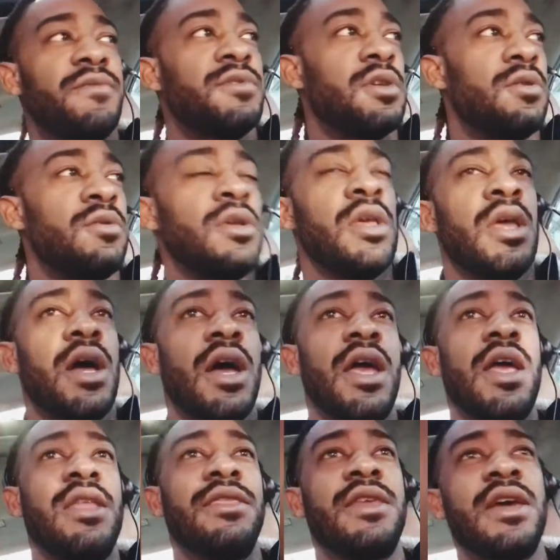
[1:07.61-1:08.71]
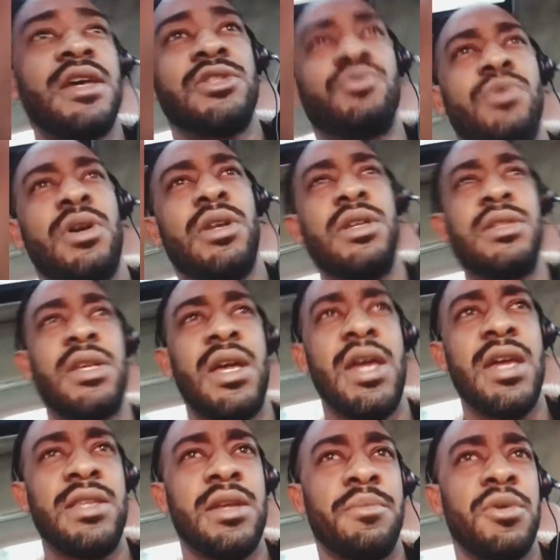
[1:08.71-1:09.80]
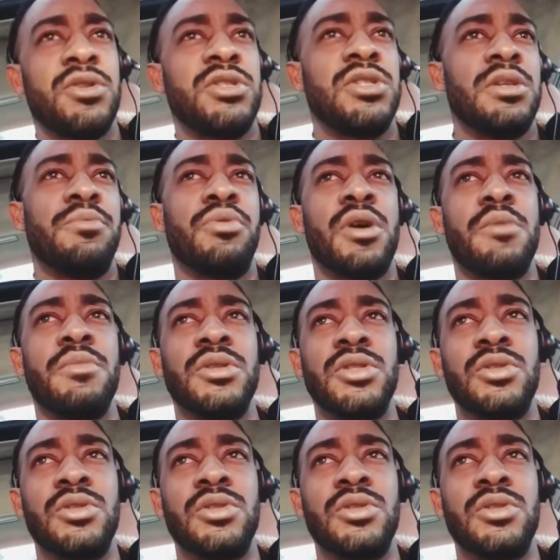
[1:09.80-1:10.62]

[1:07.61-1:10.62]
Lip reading: So I had that as well as I had the emergency department.